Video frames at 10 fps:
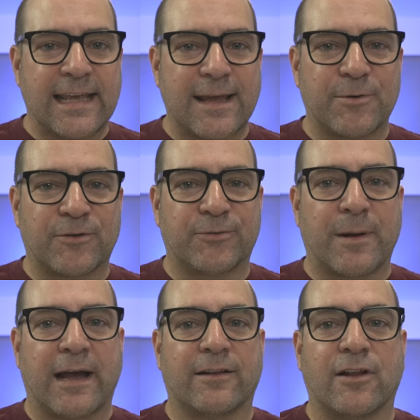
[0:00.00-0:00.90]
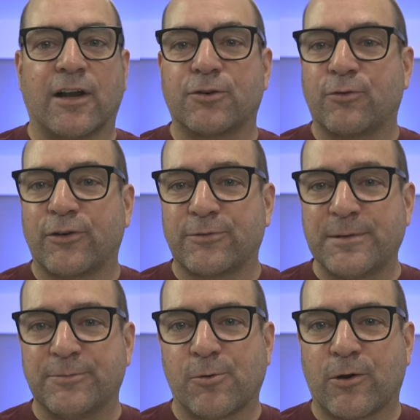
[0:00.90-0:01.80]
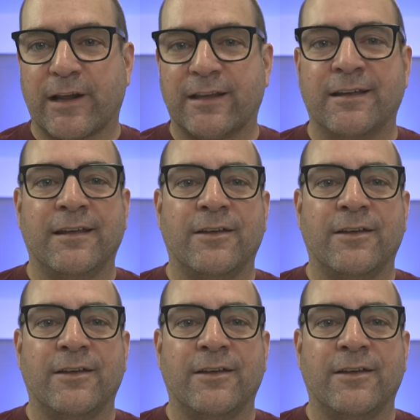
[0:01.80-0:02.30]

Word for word: gamer smile on Christmas morning